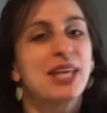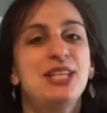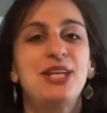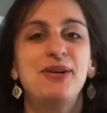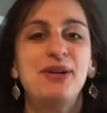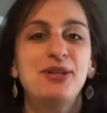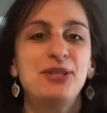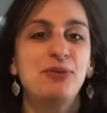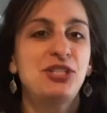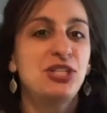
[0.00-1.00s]
So here's
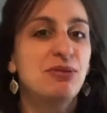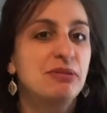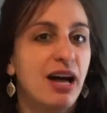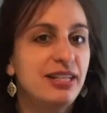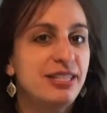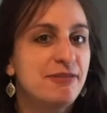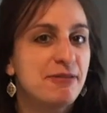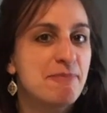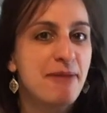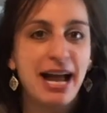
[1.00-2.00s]
wishing you lots
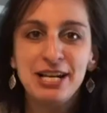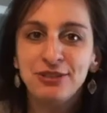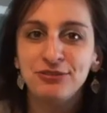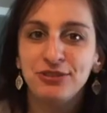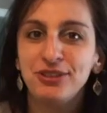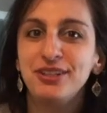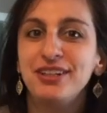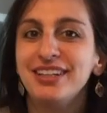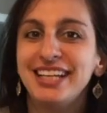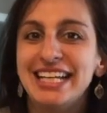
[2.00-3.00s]
of
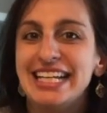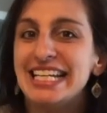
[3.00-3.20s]
mindful